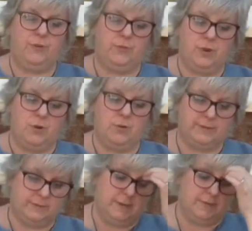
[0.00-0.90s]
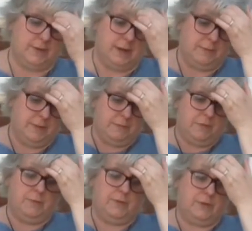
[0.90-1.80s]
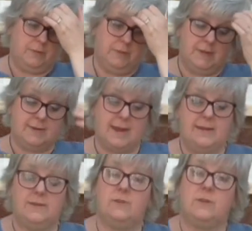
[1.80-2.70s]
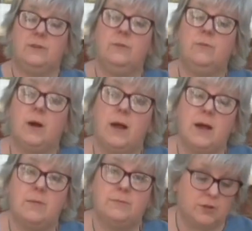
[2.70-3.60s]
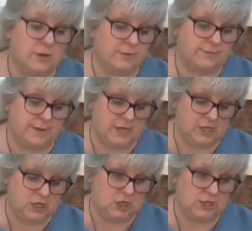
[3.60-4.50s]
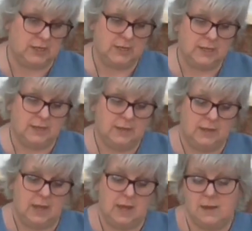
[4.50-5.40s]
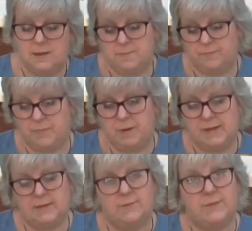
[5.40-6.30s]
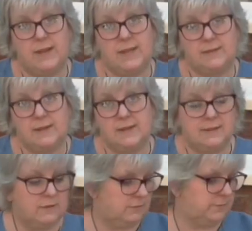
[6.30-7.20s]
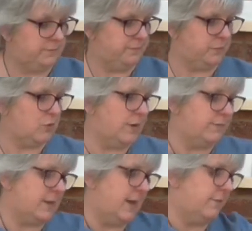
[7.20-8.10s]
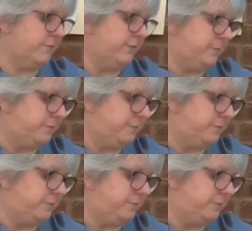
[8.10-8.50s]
took the longest amount of time, that probably took me a day to do, start to finish. But it's lovely, it's a nice little craft to have.